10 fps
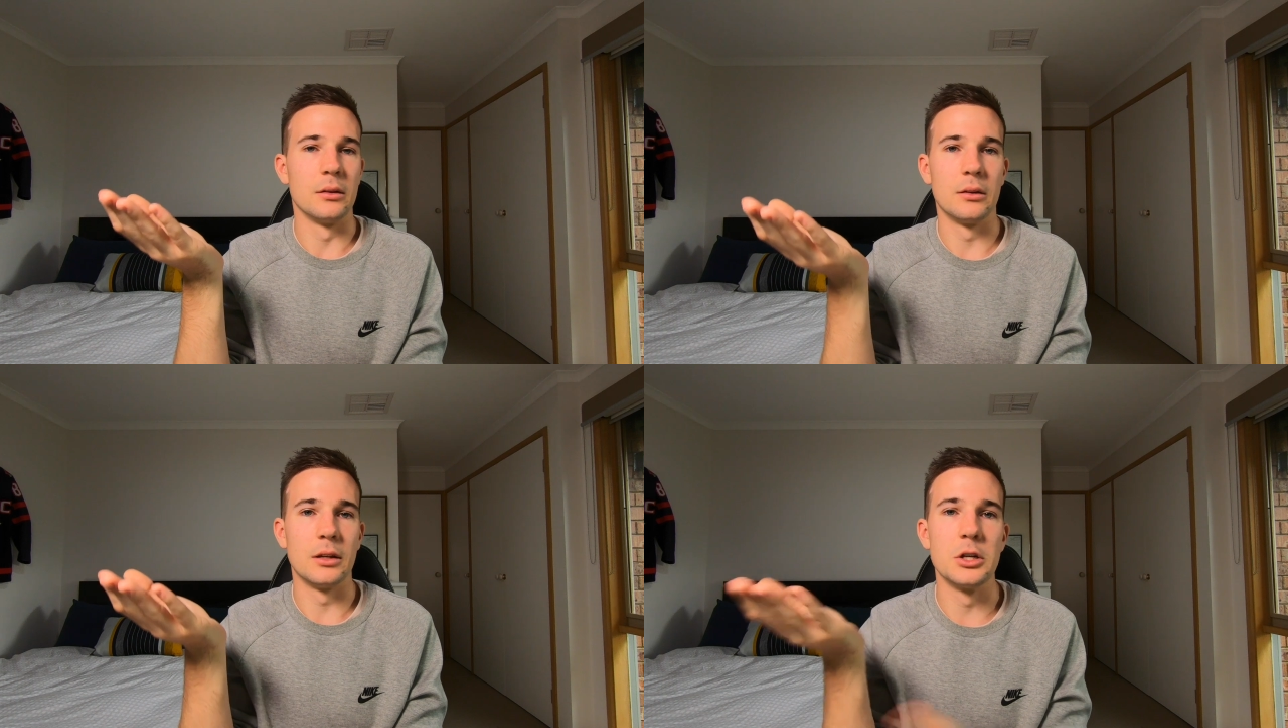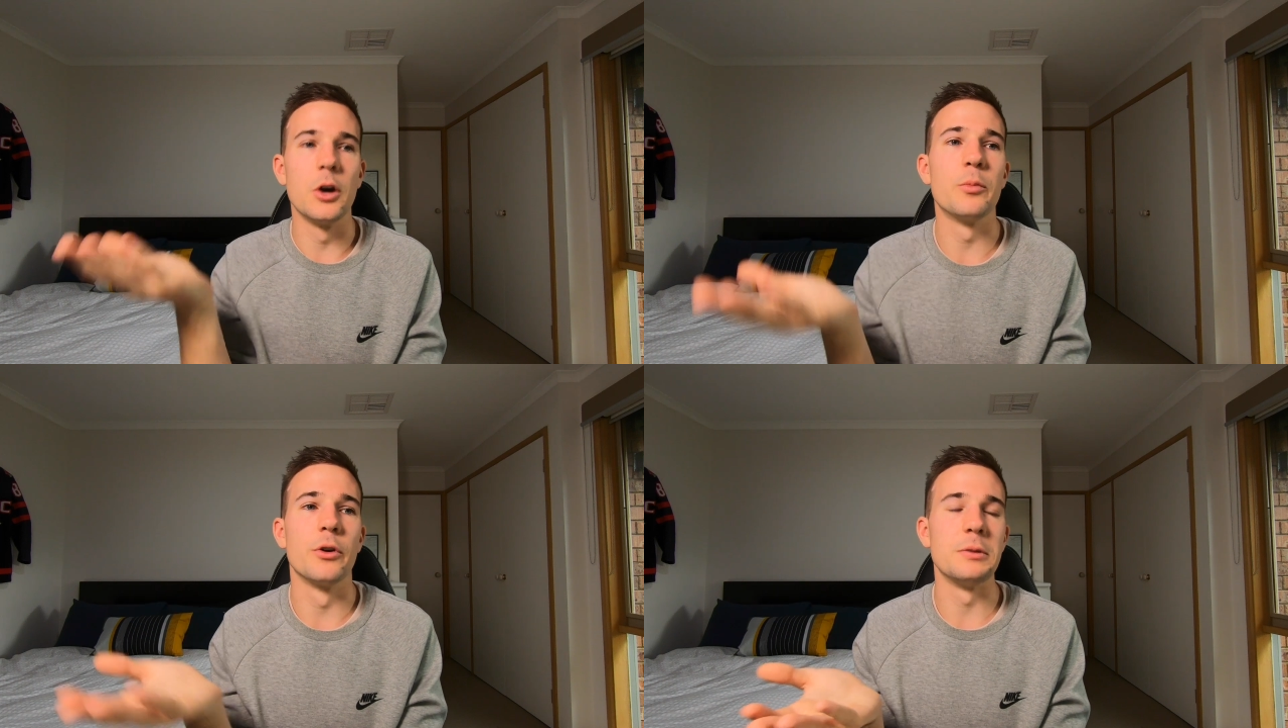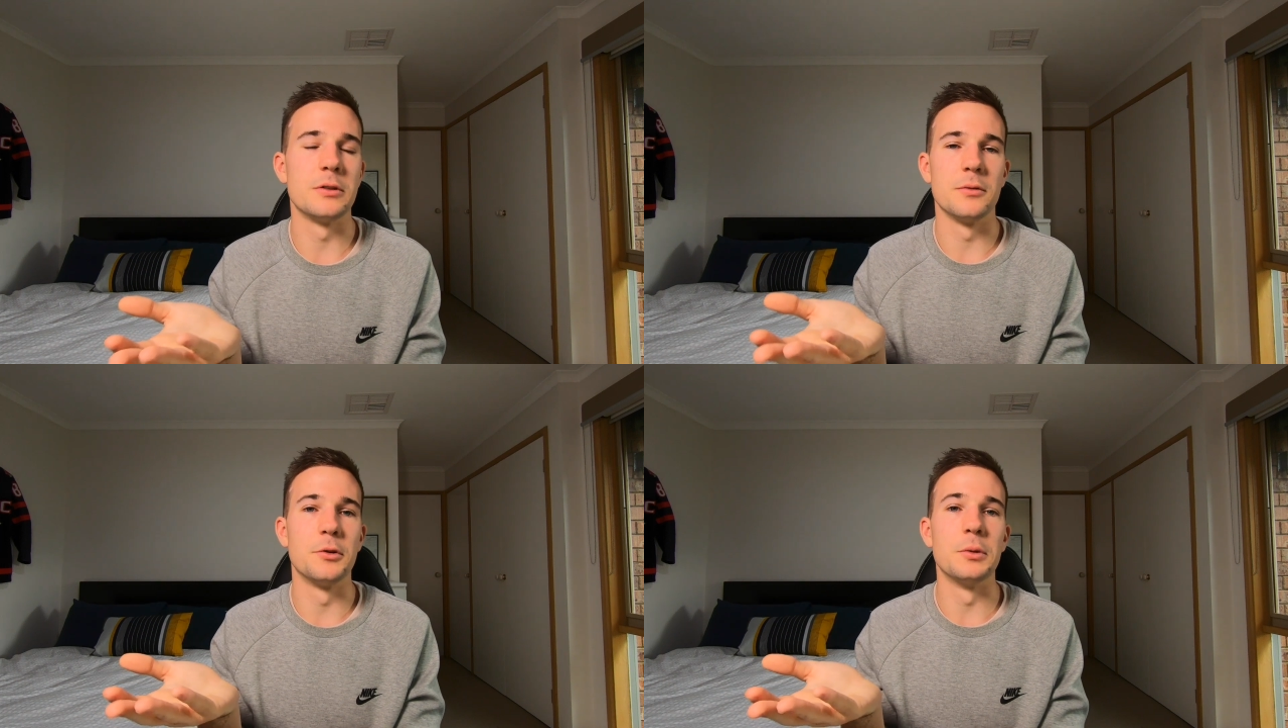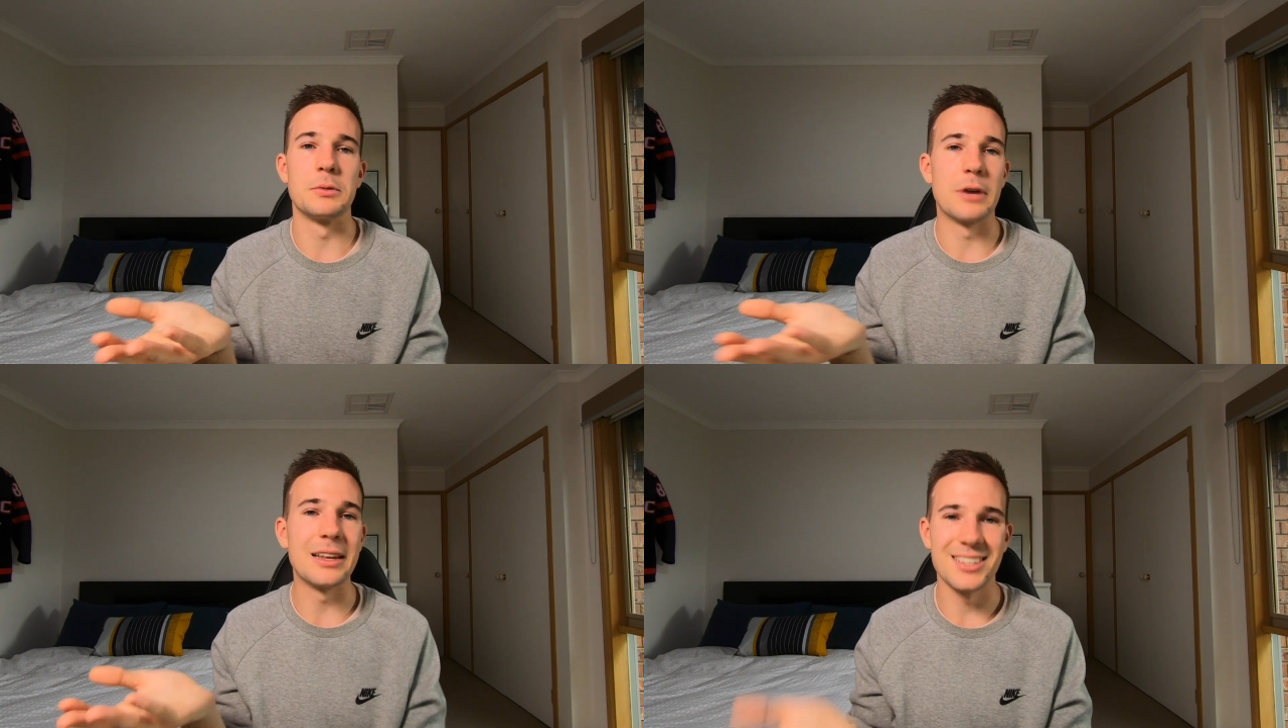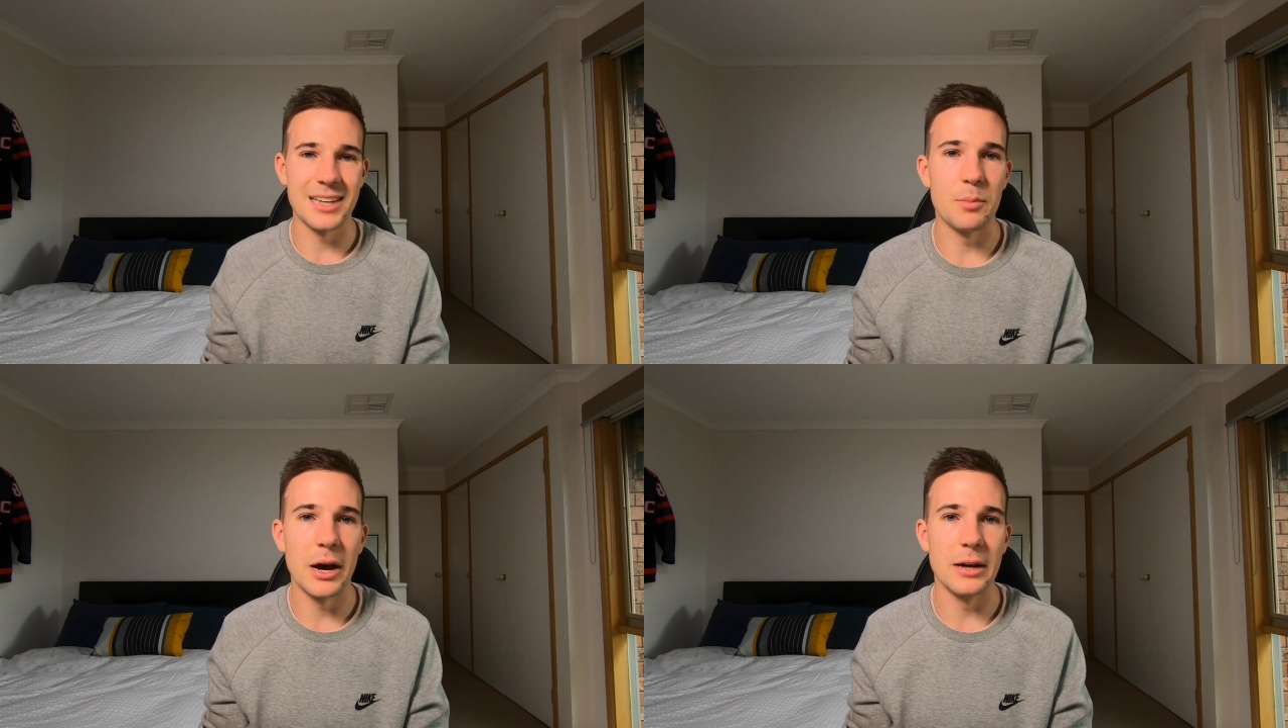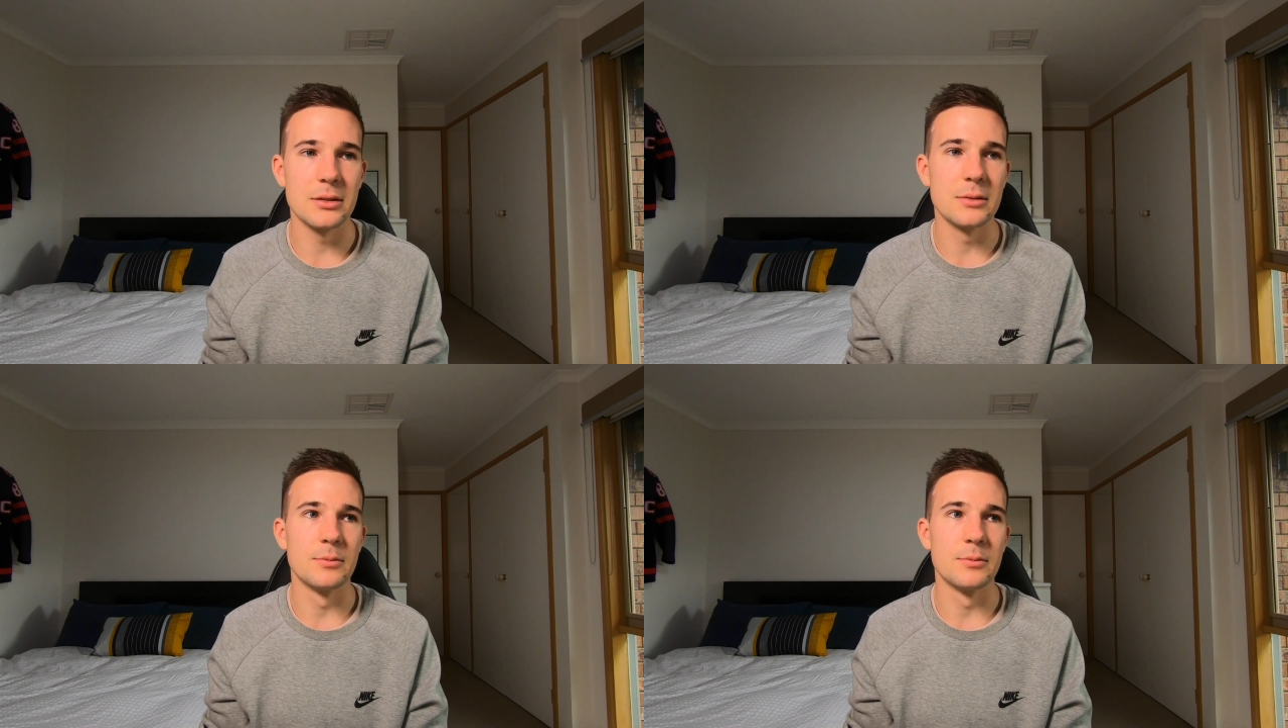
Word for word: there's no improvement to performance. They're running at the same pace.